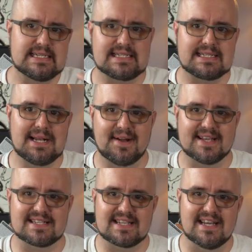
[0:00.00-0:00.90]
it's not
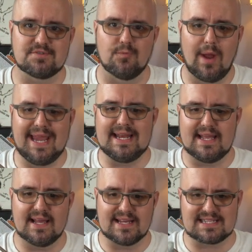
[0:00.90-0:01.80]
as
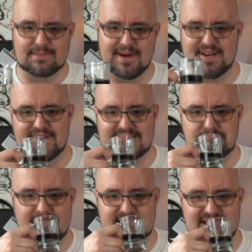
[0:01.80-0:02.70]
weighty as I might have
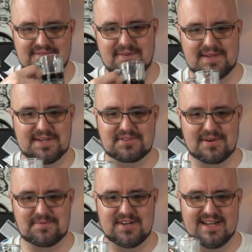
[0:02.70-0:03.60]
expected from the
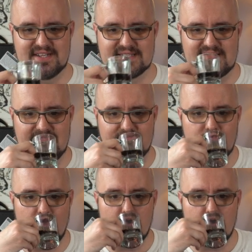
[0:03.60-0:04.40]
description I just gave.